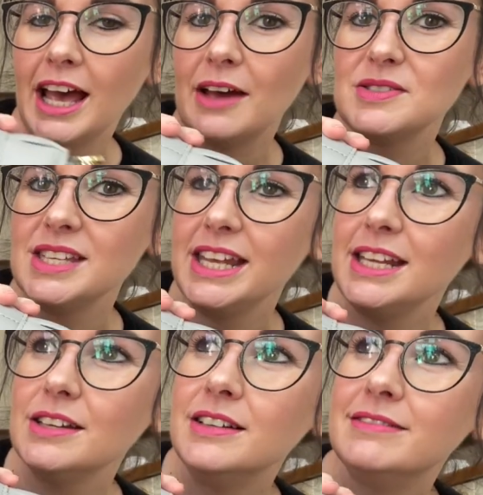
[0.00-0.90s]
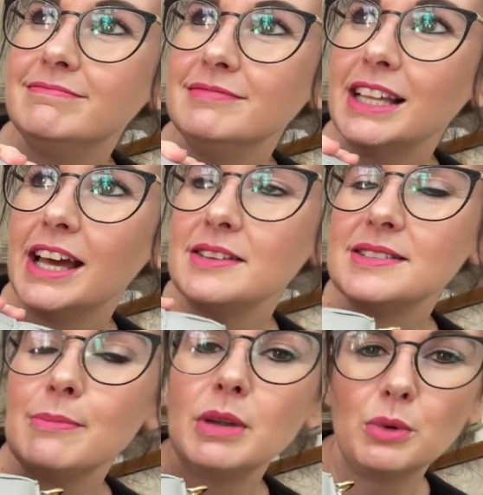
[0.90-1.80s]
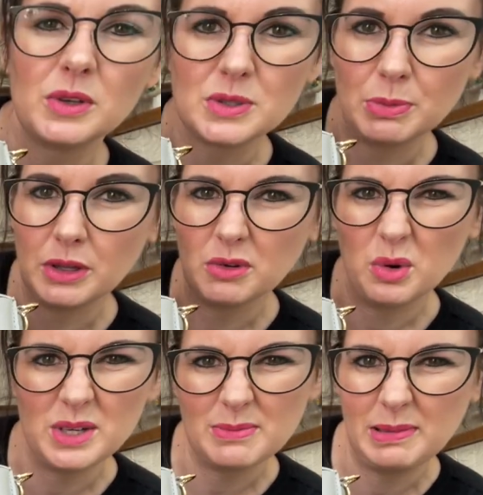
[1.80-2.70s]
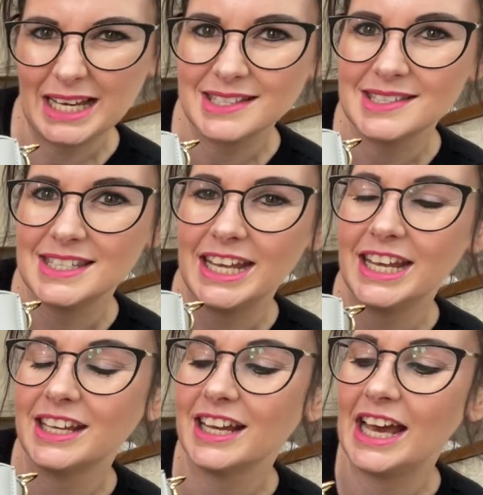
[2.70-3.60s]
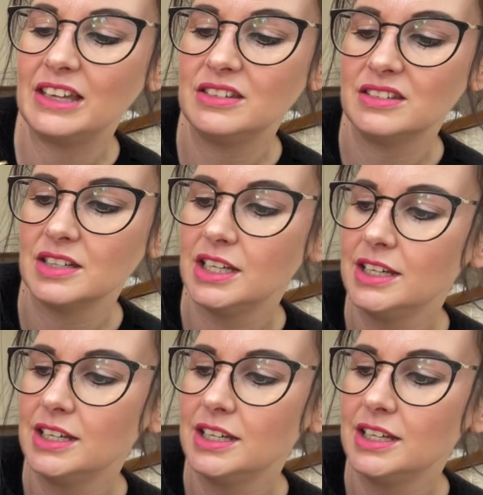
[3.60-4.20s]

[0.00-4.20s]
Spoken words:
I've seen like similar ones, but they're always plastic and